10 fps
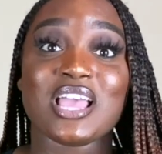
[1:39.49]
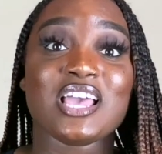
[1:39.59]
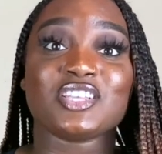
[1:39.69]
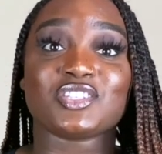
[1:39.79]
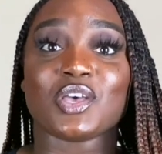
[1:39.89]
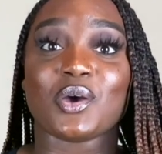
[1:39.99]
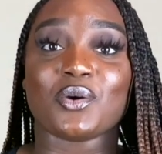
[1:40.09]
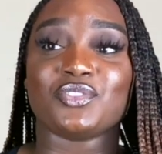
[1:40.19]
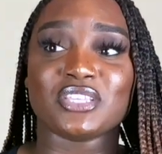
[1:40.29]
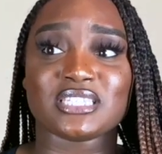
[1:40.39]
So
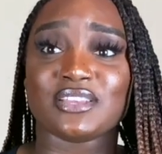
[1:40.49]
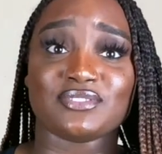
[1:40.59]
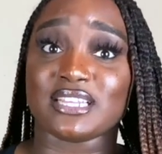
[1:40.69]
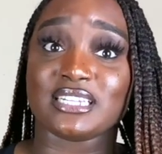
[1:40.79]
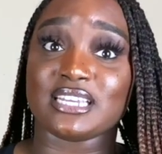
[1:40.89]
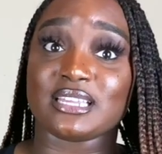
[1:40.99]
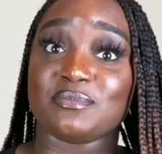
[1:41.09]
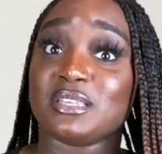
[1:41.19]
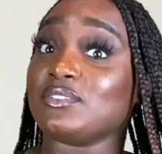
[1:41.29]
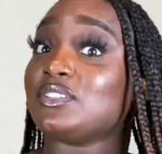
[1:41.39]
this gift idea can be
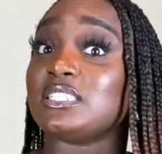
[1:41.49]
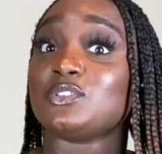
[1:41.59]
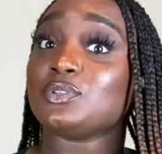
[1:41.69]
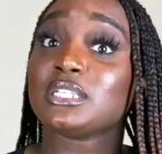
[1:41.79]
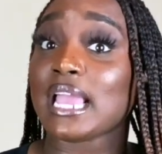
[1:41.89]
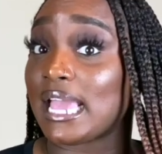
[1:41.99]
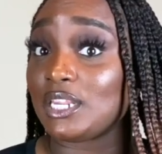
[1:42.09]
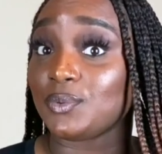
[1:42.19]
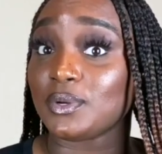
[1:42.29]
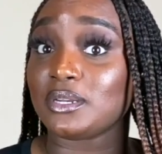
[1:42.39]
gifted to really
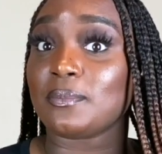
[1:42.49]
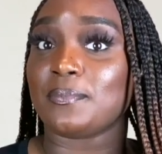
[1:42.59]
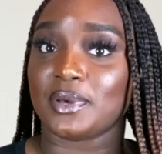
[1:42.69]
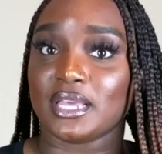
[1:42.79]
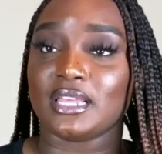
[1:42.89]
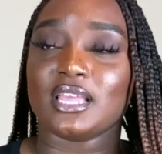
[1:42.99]
anyone, but